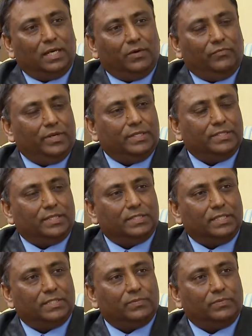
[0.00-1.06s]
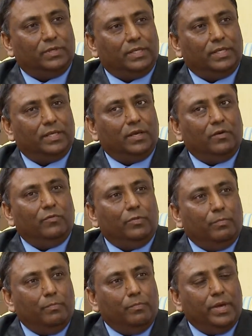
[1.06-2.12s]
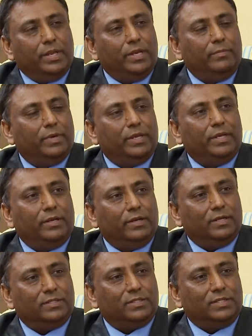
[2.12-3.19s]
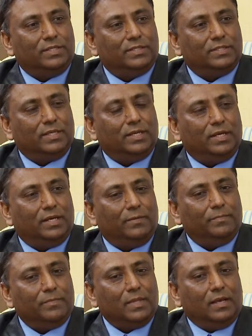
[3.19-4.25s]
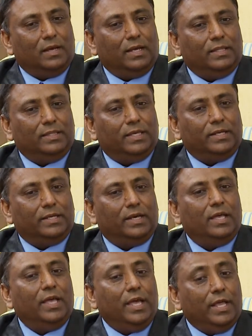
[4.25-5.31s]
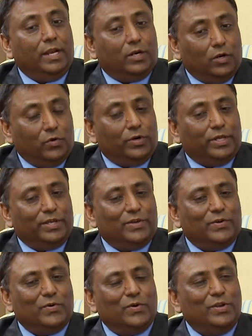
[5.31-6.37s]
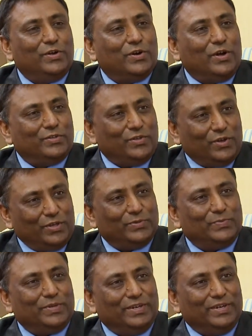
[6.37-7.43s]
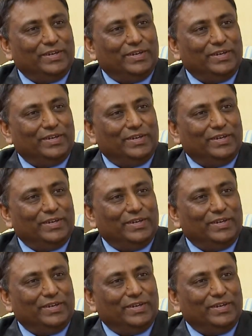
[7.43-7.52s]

very successfully with many, many industries in the area, including Holy Cross Hospital,